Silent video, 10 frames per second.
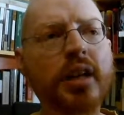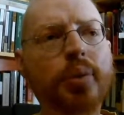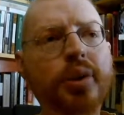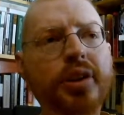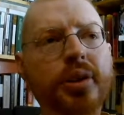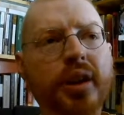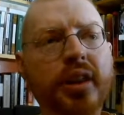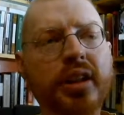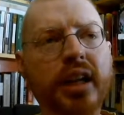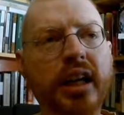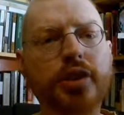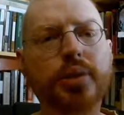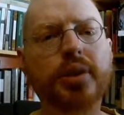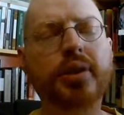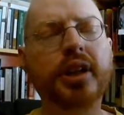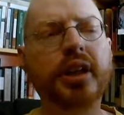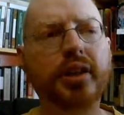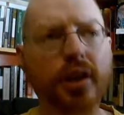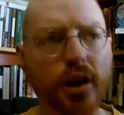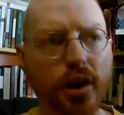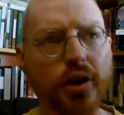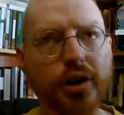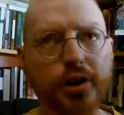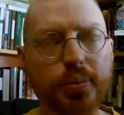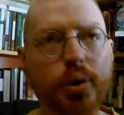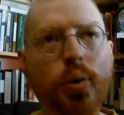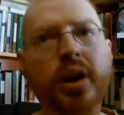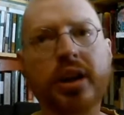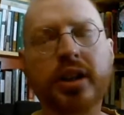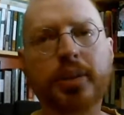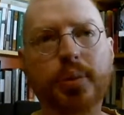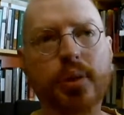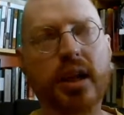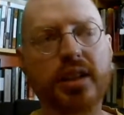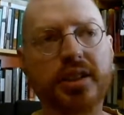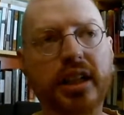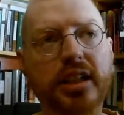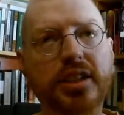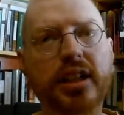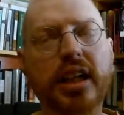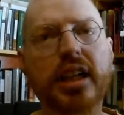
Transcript: point two, I think the actual, the hardest point in the process